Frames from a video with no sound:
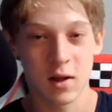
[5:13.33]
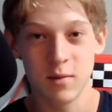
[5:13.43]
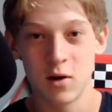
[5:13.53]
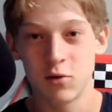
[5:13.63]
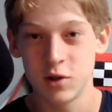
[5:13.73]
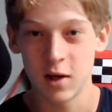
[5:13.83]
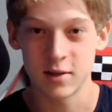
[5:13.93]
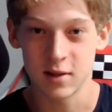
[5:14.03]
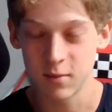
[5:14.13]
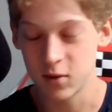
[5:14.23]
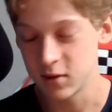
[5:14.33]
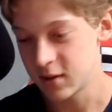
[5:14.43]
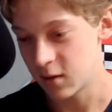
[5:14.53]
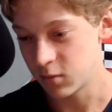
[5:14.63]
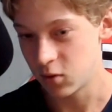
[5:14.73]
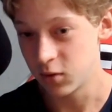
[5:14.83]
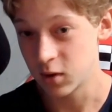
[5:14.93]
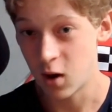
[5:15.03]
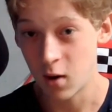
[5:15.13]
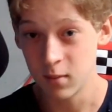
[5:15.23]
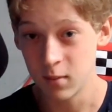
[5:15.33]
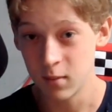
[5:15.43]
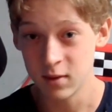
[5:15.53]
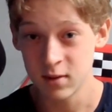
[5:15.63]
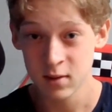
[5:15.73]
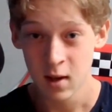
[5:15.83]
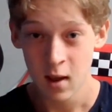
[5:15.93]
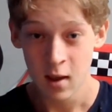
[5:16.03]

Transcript: Let me know what you guys think about this down below in the comments.